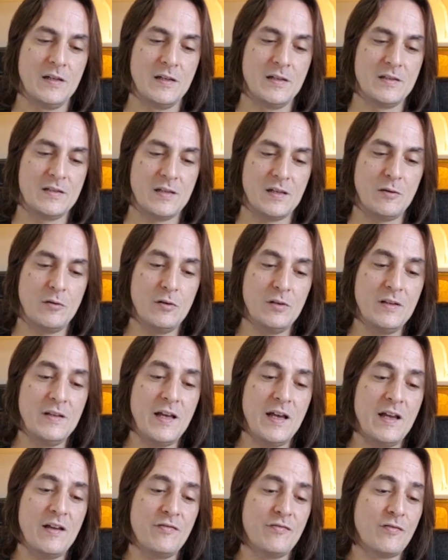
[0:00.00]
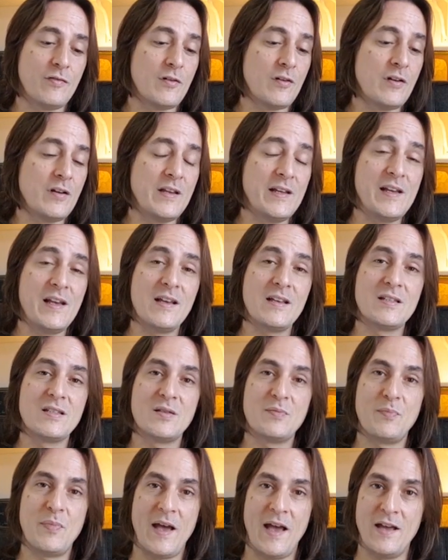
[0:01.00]
It's a good day for the
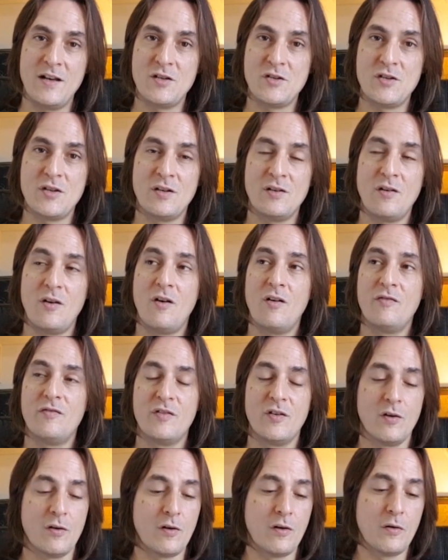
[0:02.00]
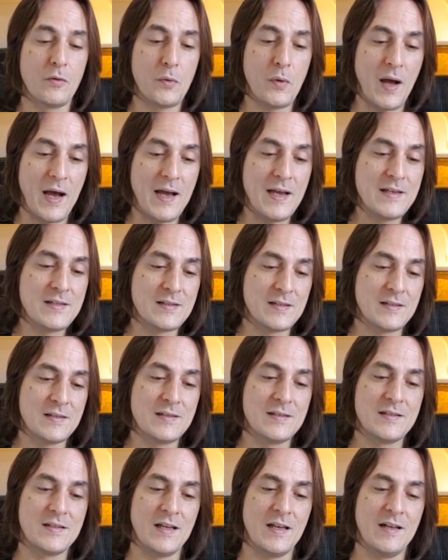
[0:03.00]
expansion of your
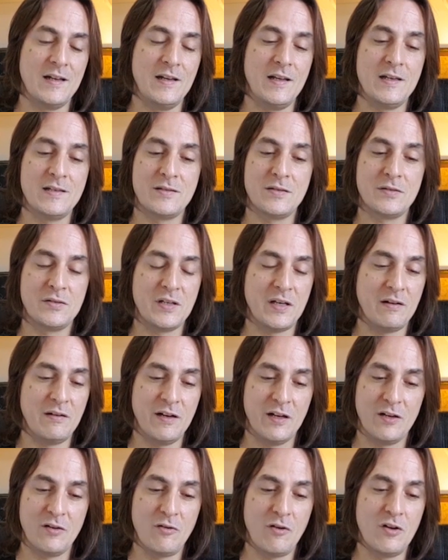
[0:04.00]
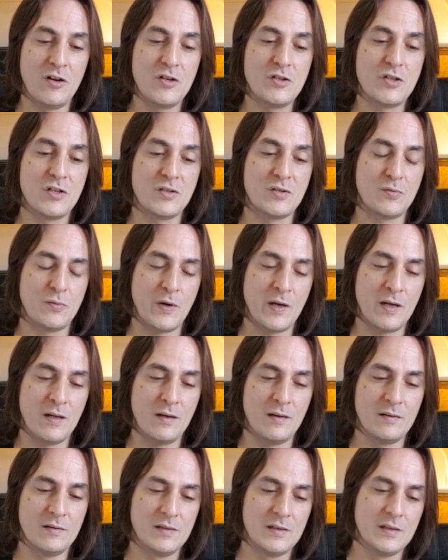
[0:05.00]
horizons and esoteric knowledge as
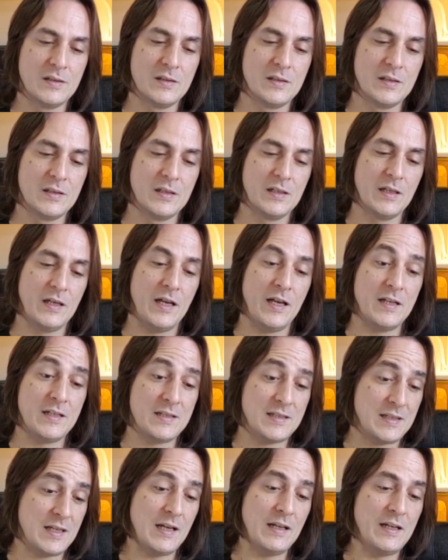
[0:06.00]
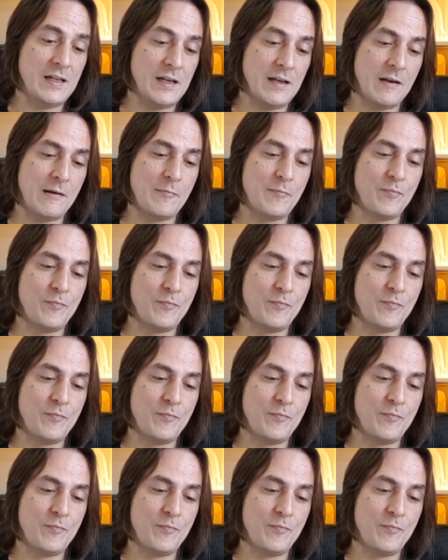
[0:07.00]
well, and studying.